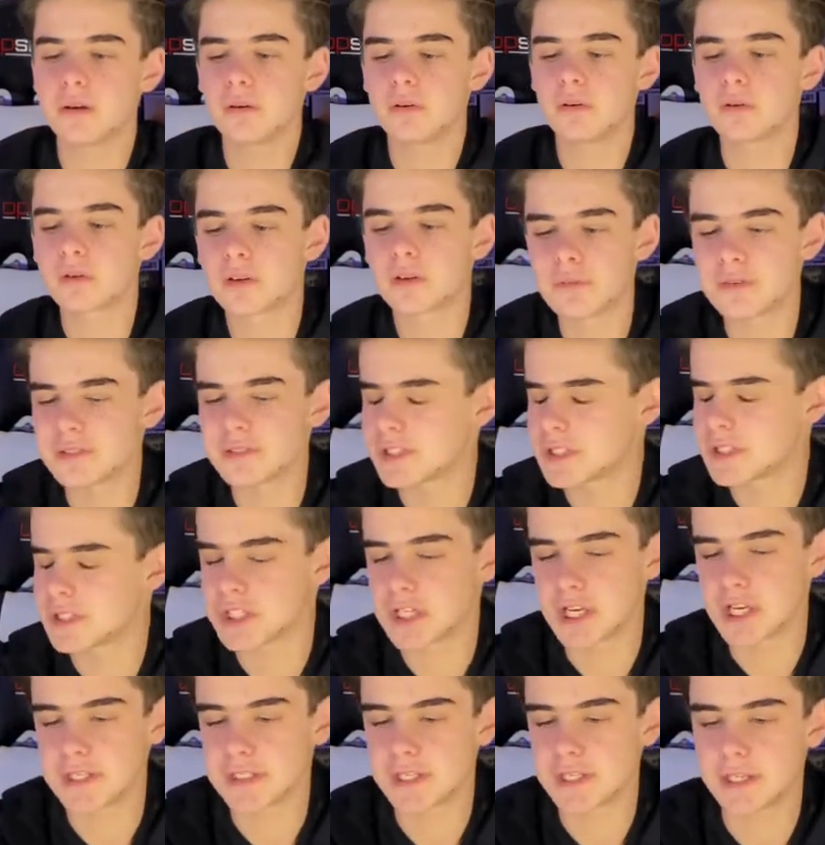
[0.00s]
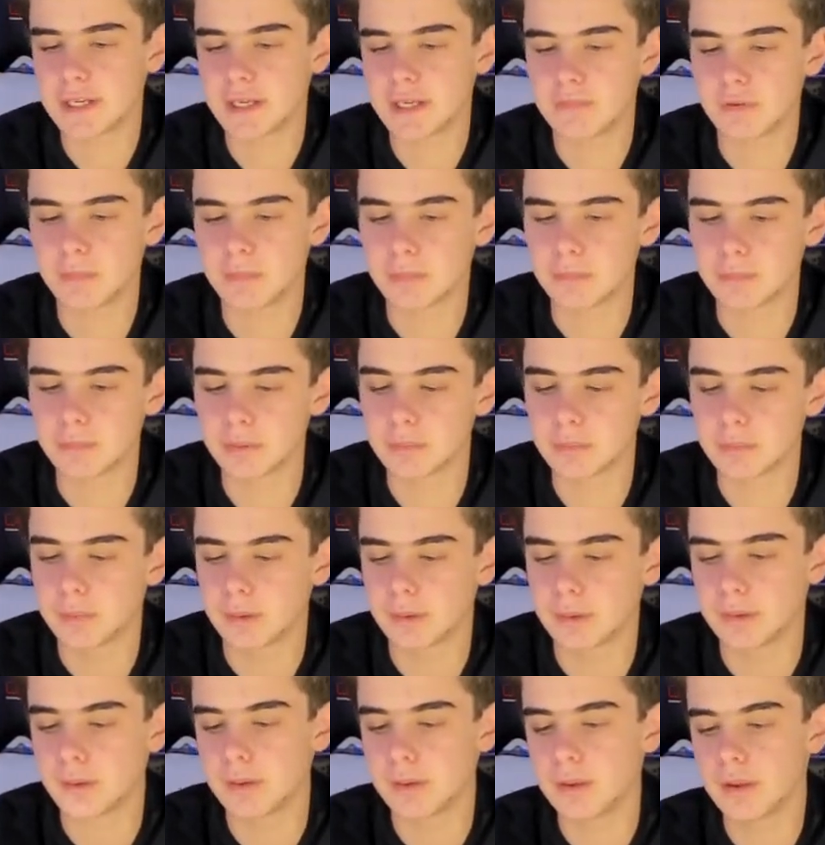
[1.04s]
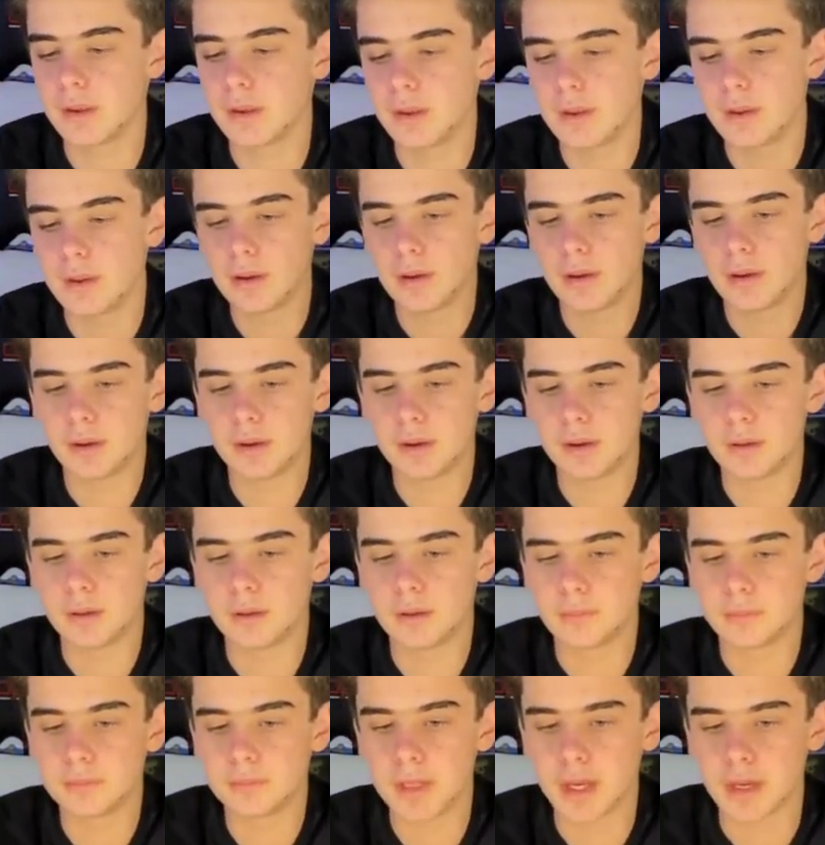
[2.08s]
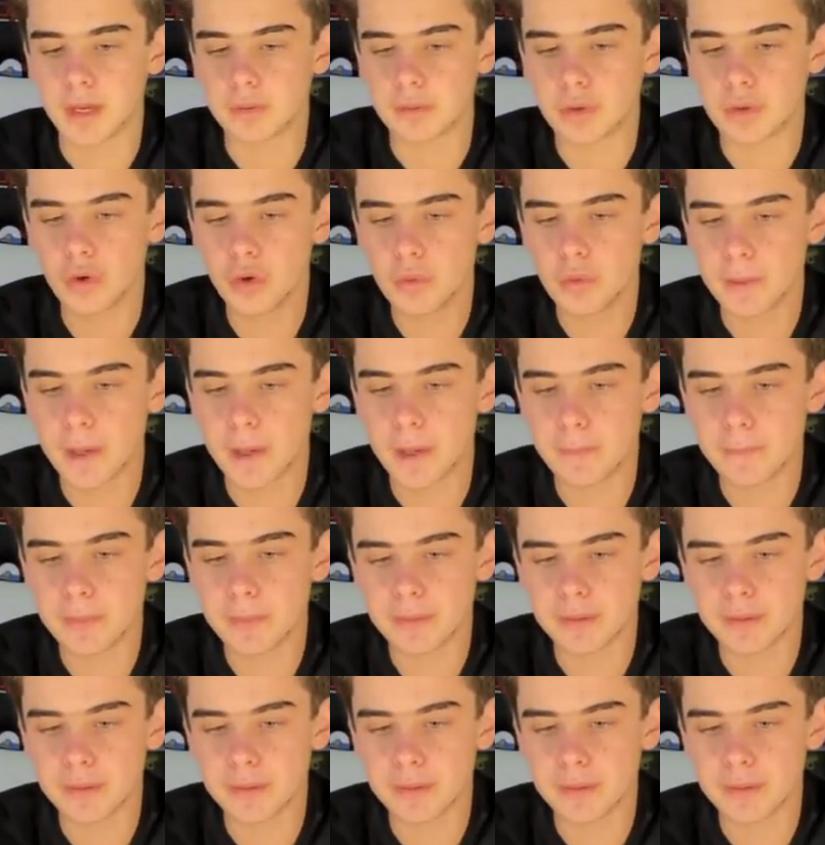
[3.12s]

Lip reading: or that was the chase, I can't remember, but yeah, cool pop.